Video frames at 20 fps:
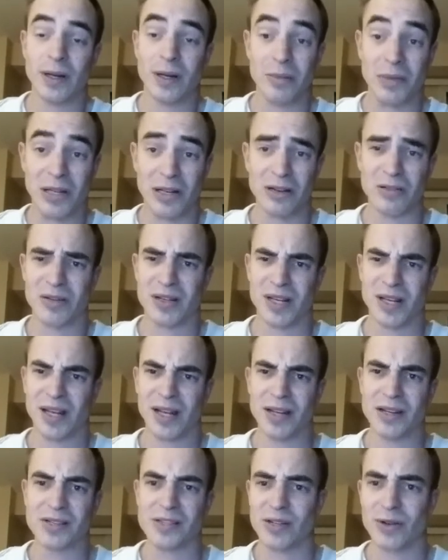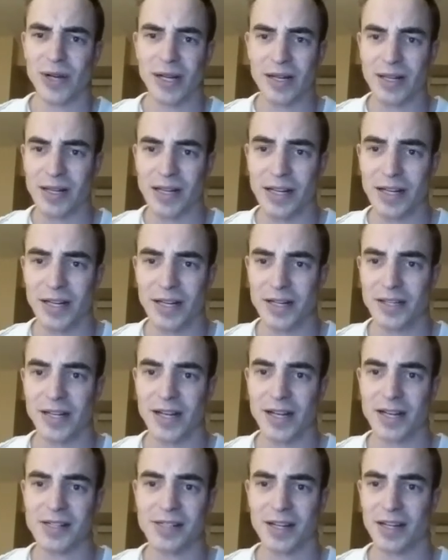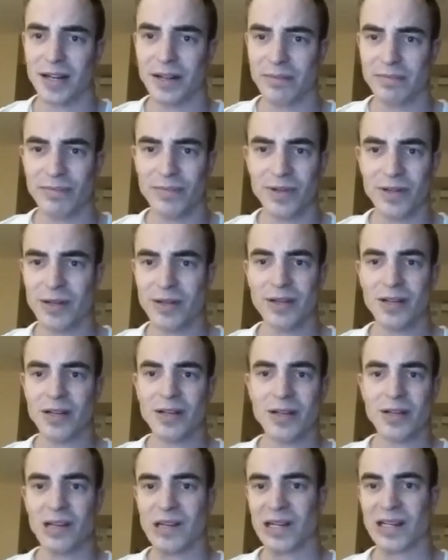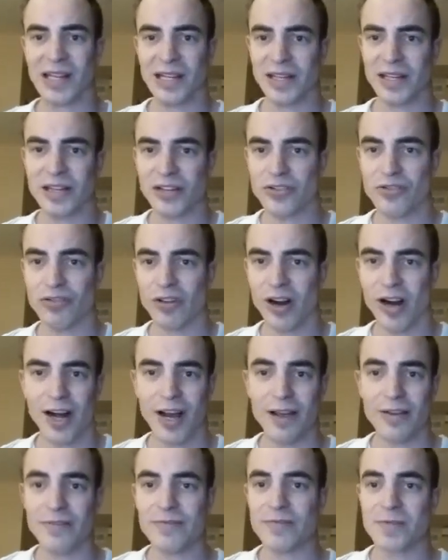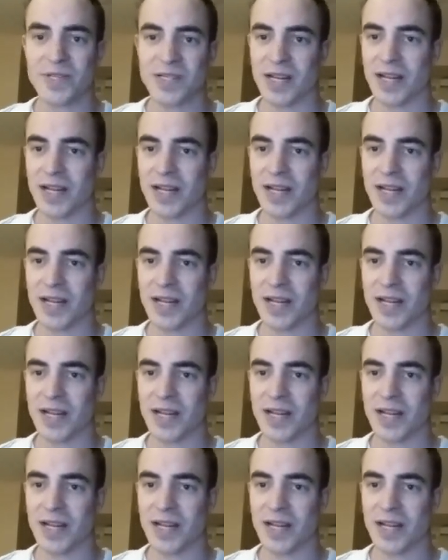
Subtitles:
I'm like, okay. So I clean the disc. I cleaned the drive.